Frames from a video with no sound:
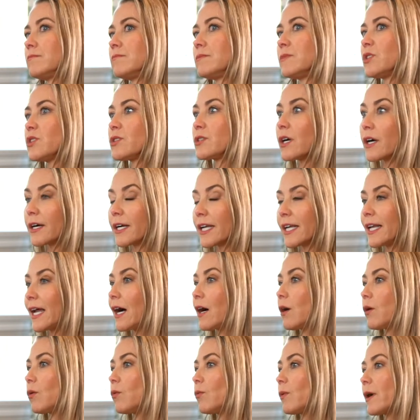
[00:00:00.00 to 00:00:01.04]
starting
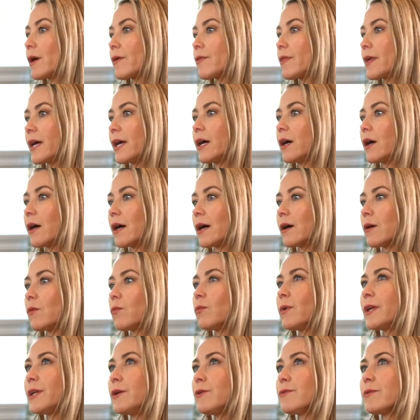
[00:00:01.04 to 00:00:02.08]
out where they are,
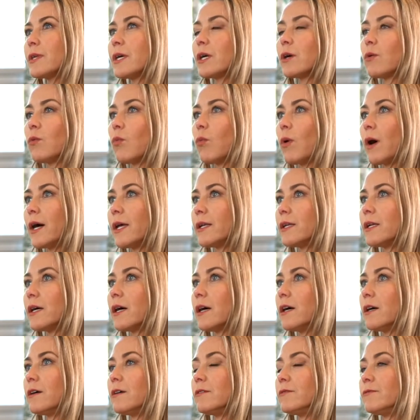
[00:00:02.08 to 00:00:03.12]
what do you think one
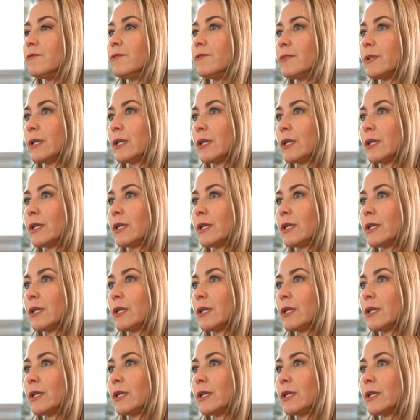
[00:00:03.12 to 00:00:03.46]
of